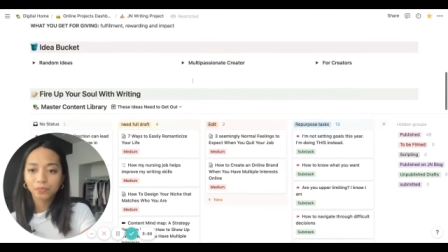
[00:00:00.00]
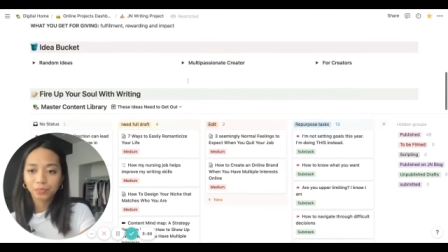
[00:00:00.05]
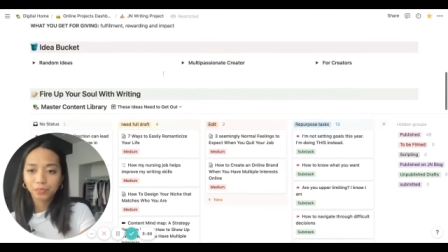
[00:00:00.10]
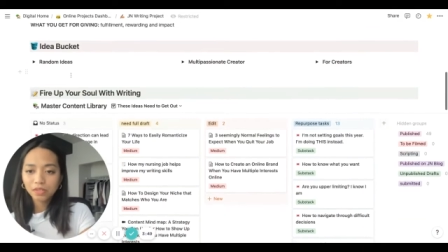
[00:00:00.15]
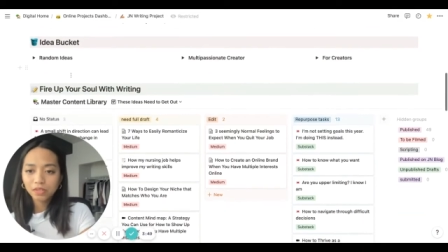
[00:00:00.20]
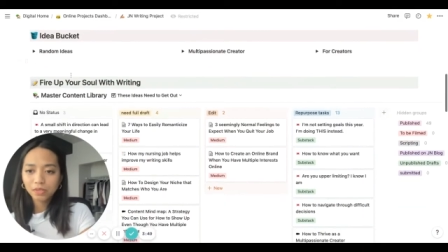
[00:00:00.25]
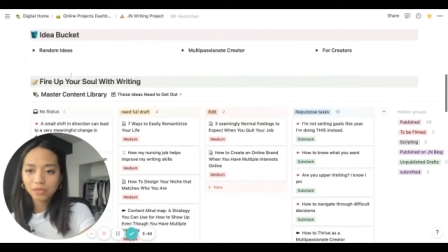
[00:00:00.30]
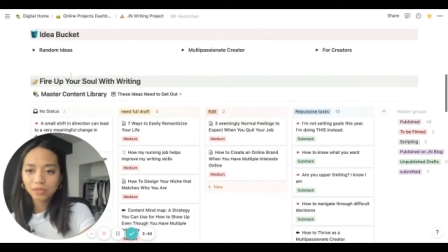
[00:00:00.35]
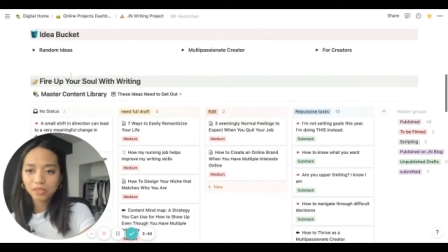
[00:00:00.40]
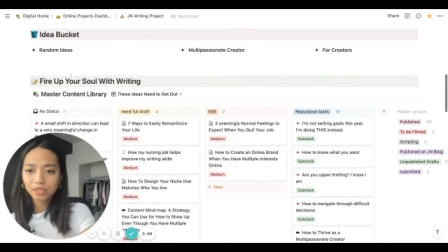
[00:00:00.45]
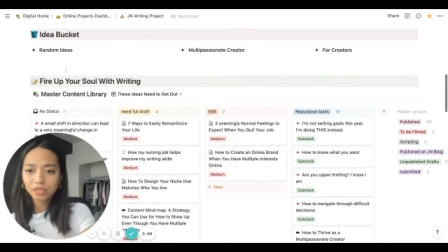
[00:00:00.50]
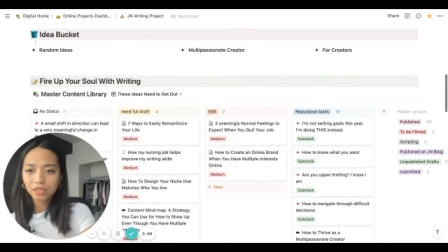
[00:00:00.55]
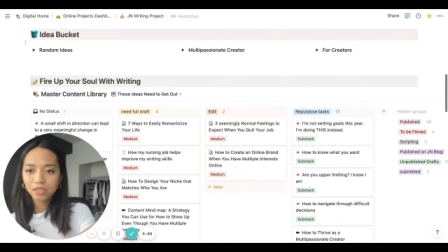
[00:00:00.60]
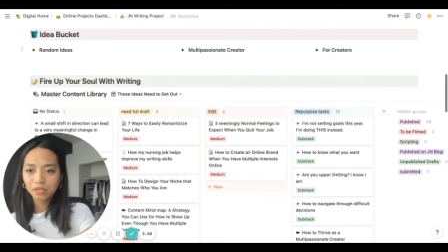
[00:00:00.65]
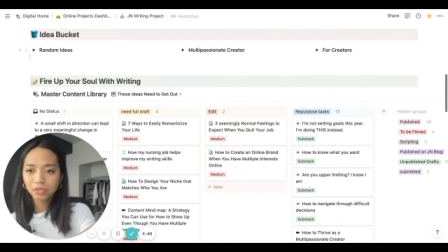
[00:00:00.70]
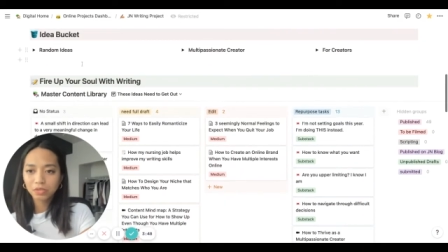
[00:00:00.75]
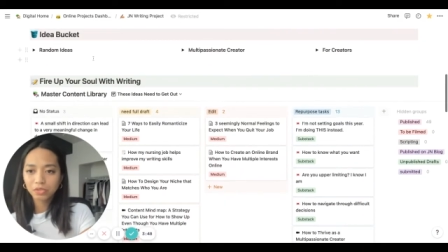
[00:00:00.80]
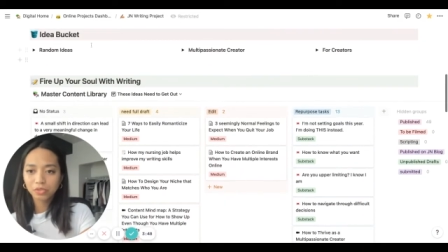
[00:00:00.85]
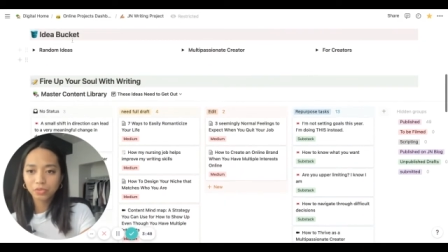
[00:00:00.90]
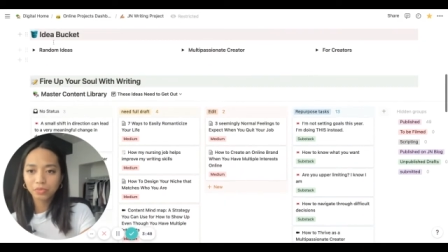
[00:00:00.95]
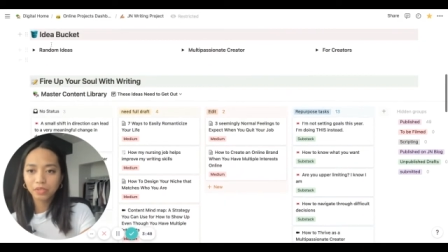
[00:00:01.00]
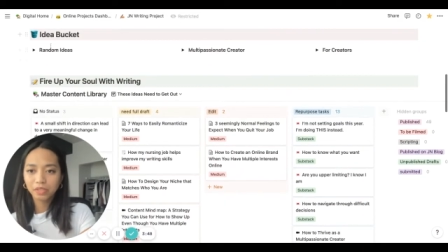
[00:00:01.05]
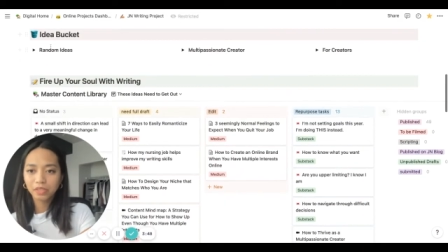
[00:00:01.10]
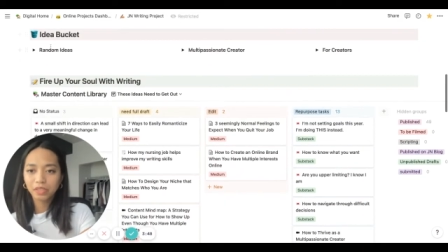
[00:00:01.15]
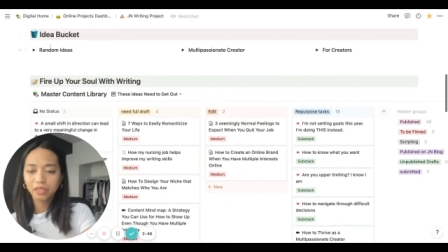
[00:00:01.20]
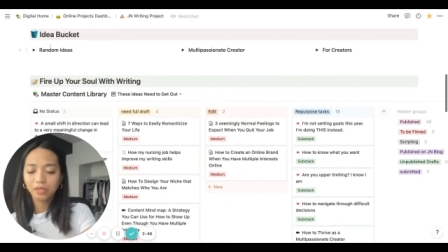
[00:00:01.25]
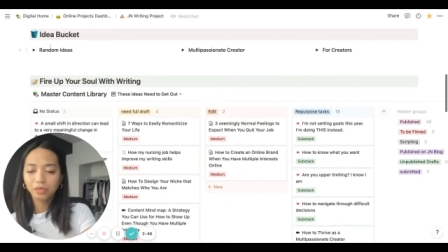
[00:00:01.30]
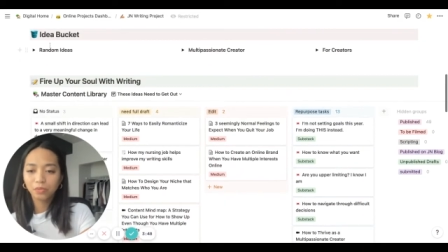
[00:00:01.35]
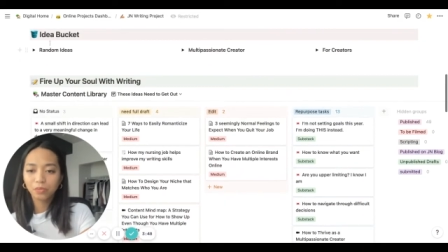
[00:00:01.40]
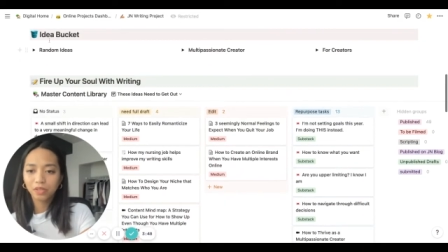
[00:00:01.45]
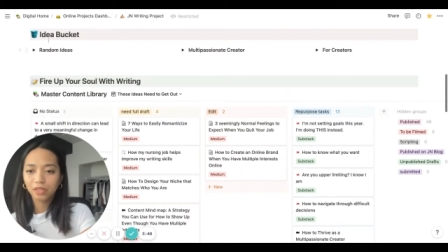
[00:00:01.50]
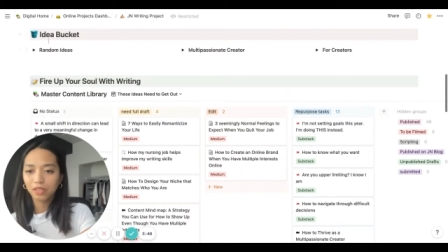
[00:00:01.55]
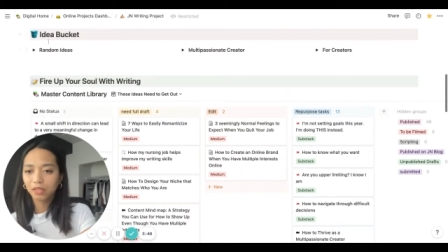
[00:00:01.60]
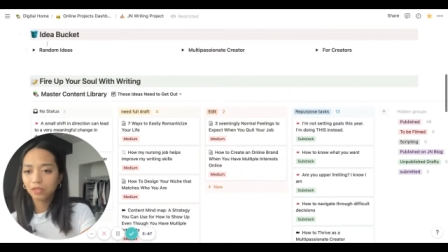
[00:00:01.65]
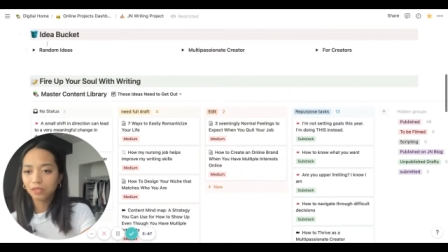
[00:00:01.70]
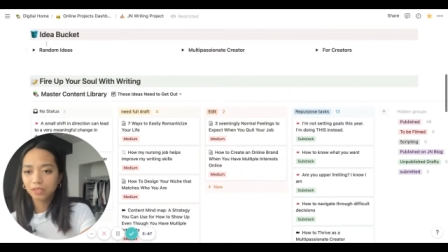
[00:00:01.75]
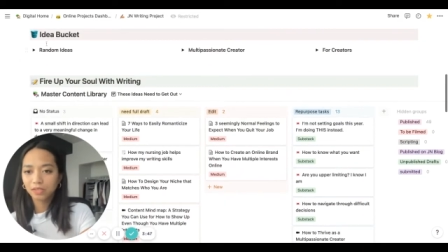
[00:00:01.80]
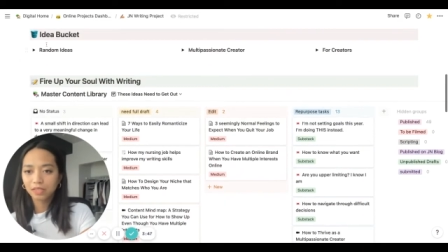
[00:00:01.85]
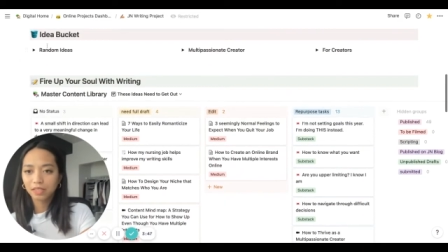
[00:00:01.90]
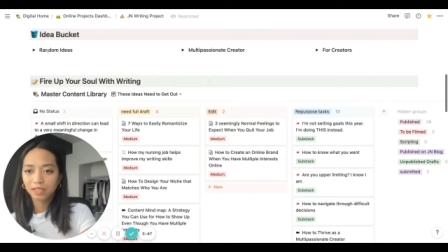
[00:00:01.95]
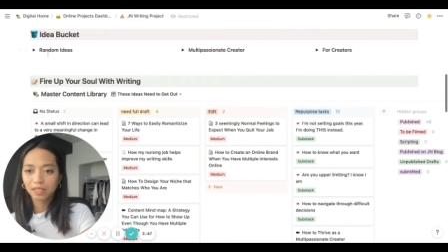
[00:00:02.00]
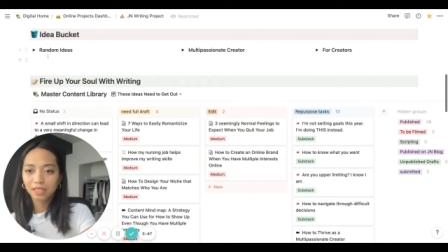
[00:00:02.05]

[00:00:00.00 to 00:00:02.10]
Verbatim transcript: So this is usually what it looks like.